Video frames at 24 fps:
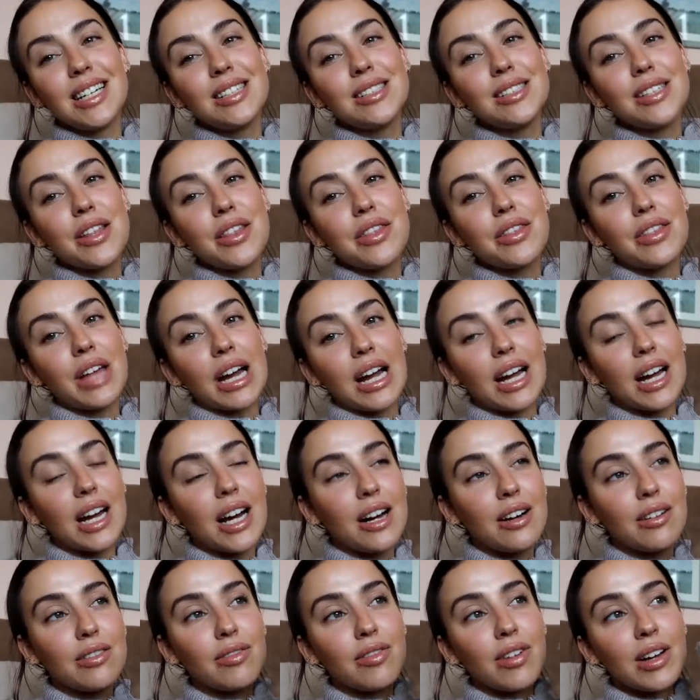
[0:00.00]
in the thick
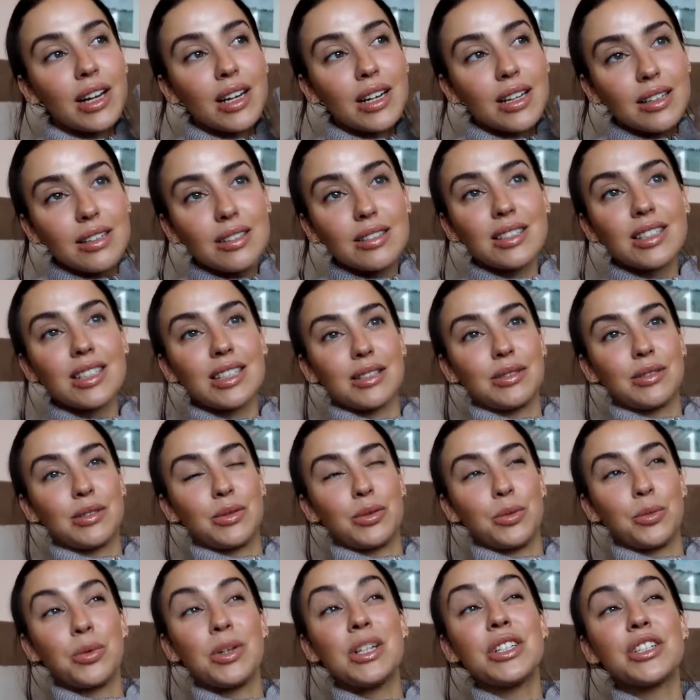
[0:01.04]
of like
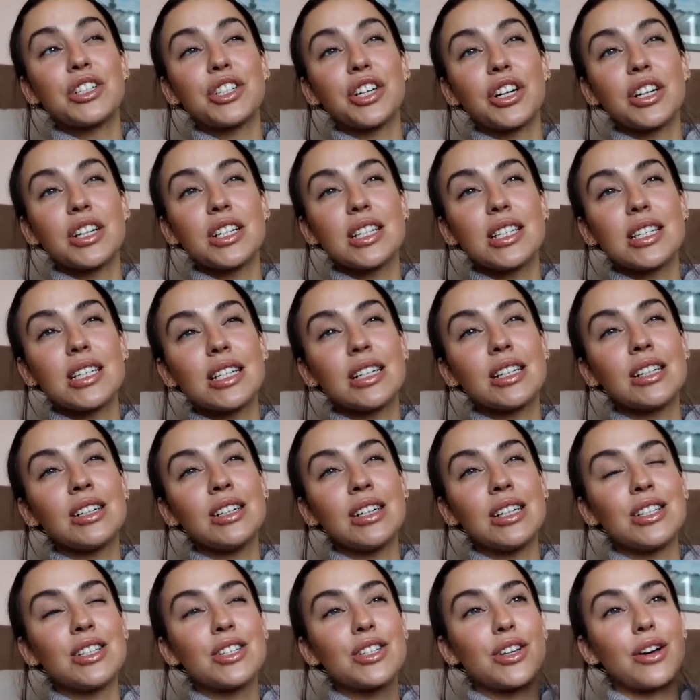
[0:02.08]
winter still
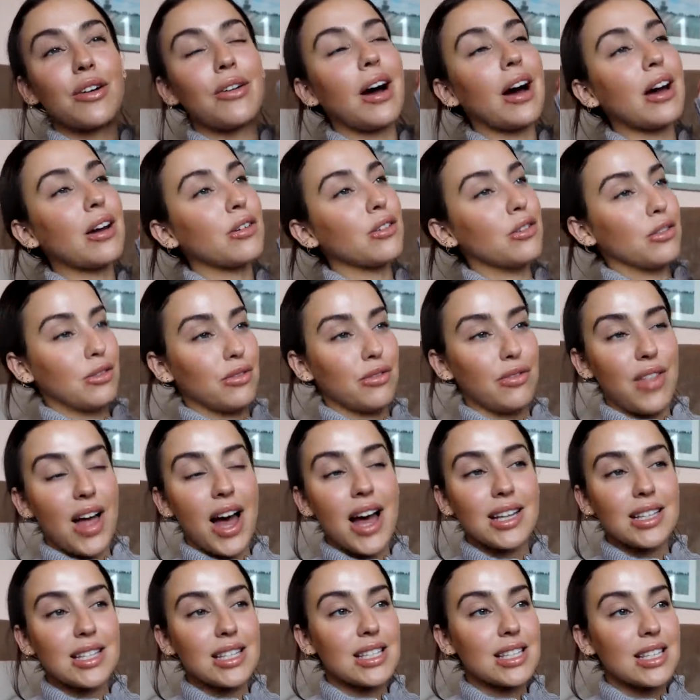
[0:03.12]
and so I don't know if
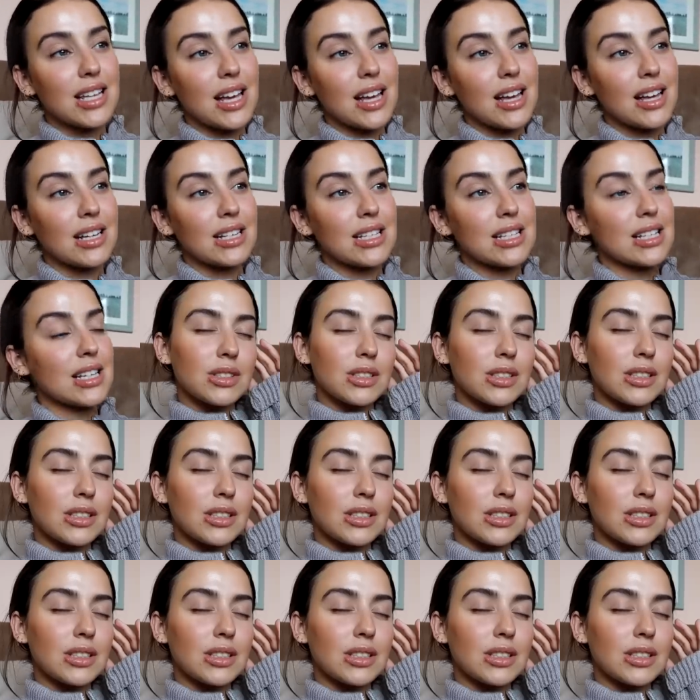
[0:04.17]
that's it.